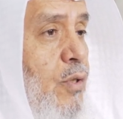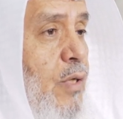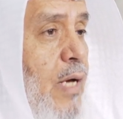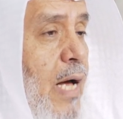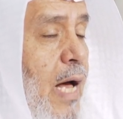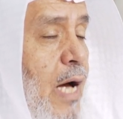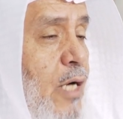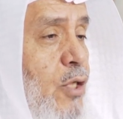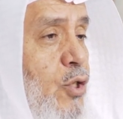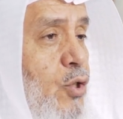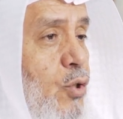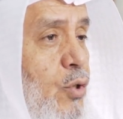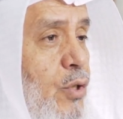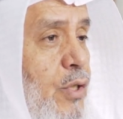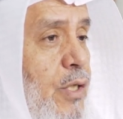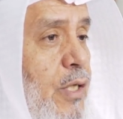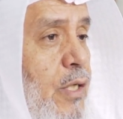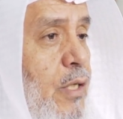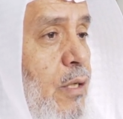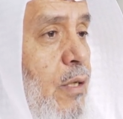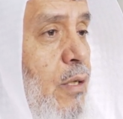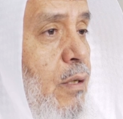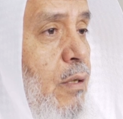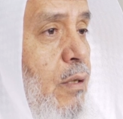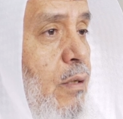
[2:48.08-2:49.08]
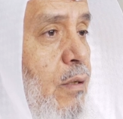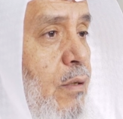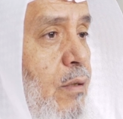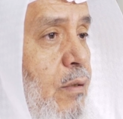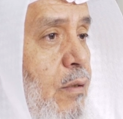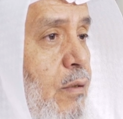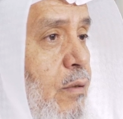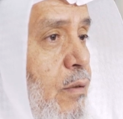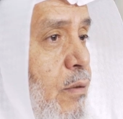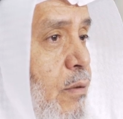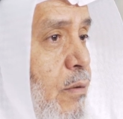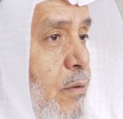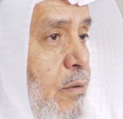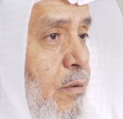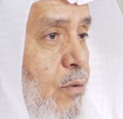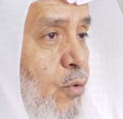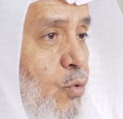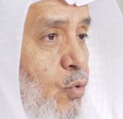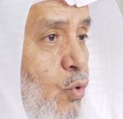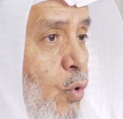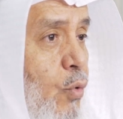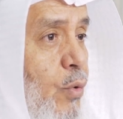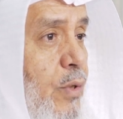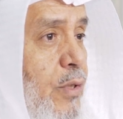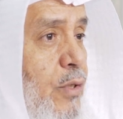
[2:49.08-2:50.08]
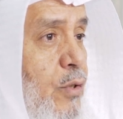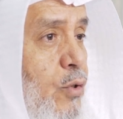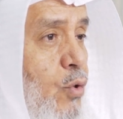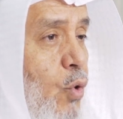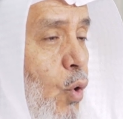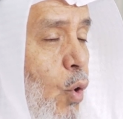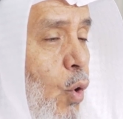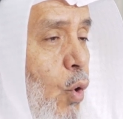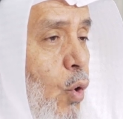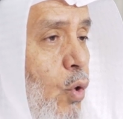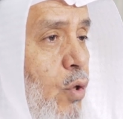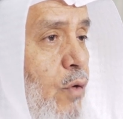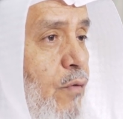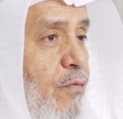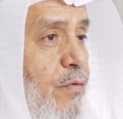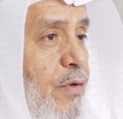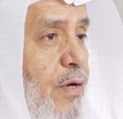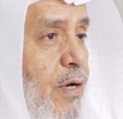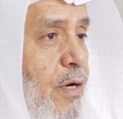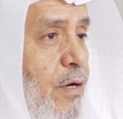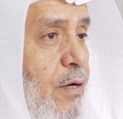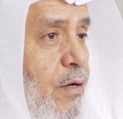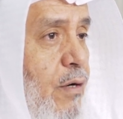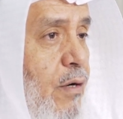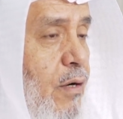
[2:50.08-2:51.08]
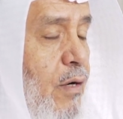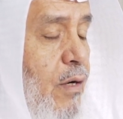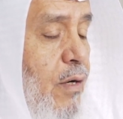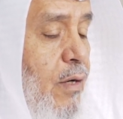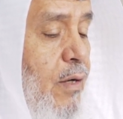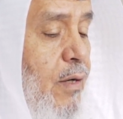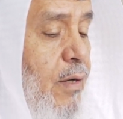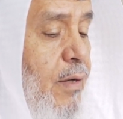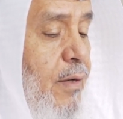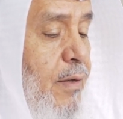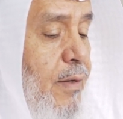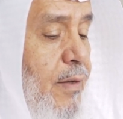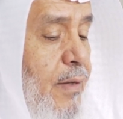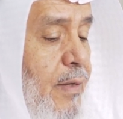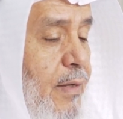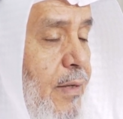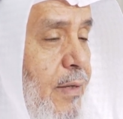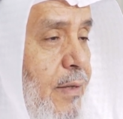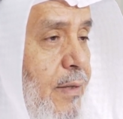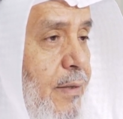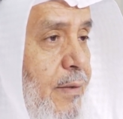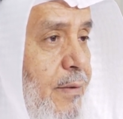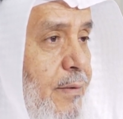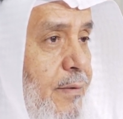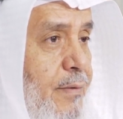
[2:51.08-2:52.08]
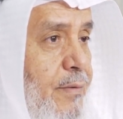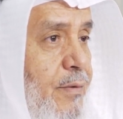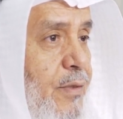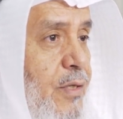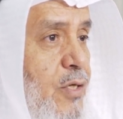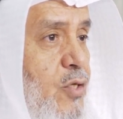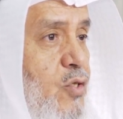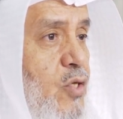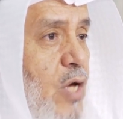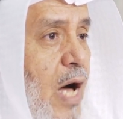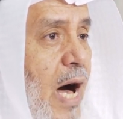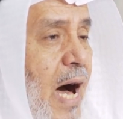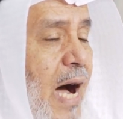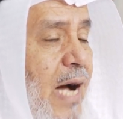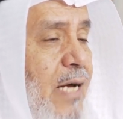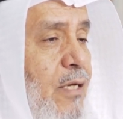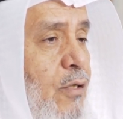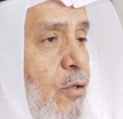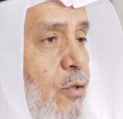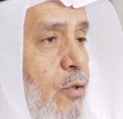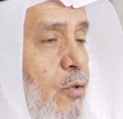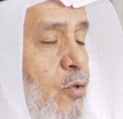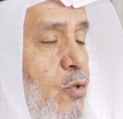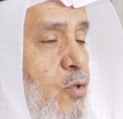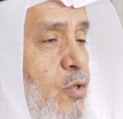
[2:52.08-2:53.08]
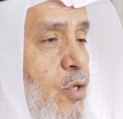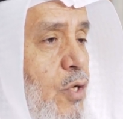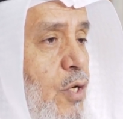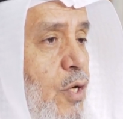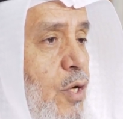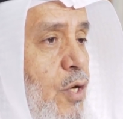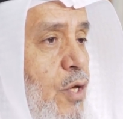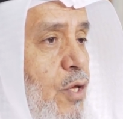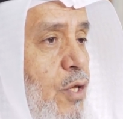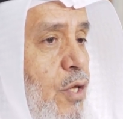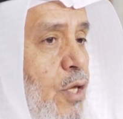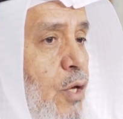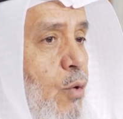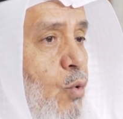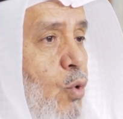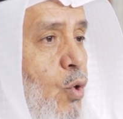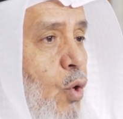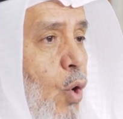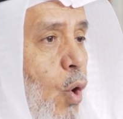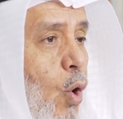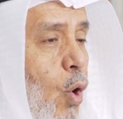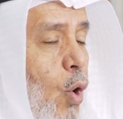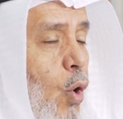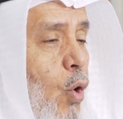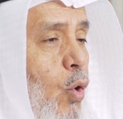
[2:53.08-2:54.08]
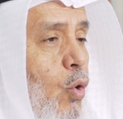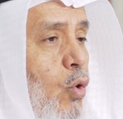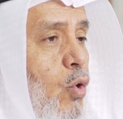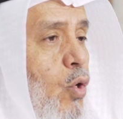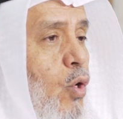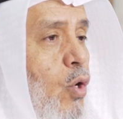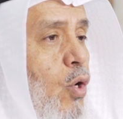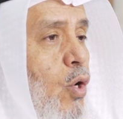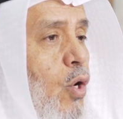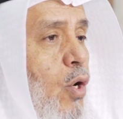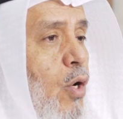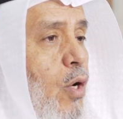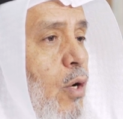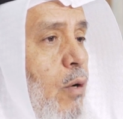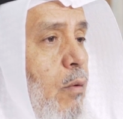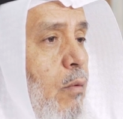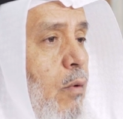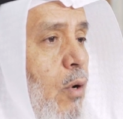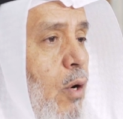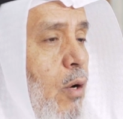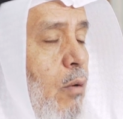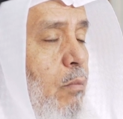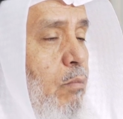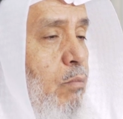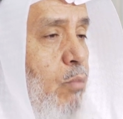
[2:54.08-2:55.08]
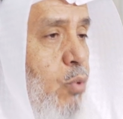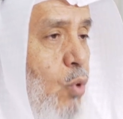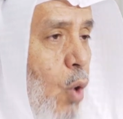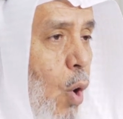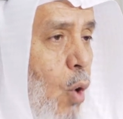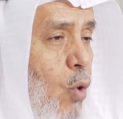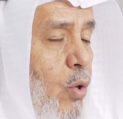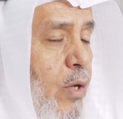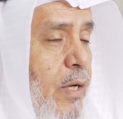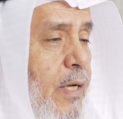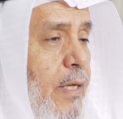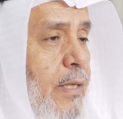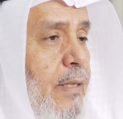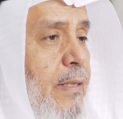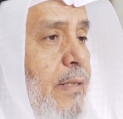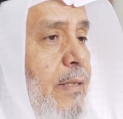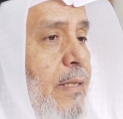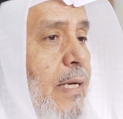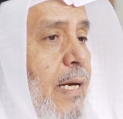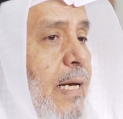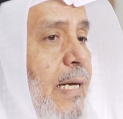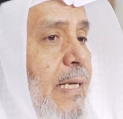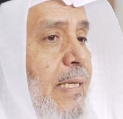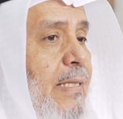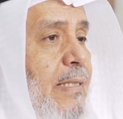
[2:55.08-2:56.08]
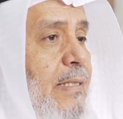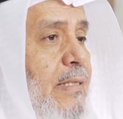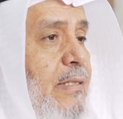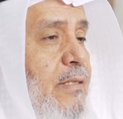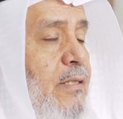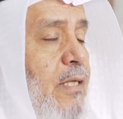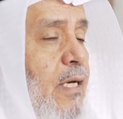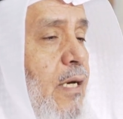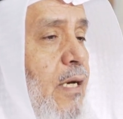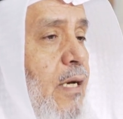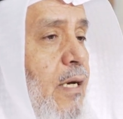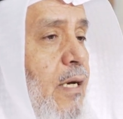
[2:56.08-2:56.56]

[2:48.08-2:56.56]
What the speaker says: actually ruined all of their these idols. They were all broken and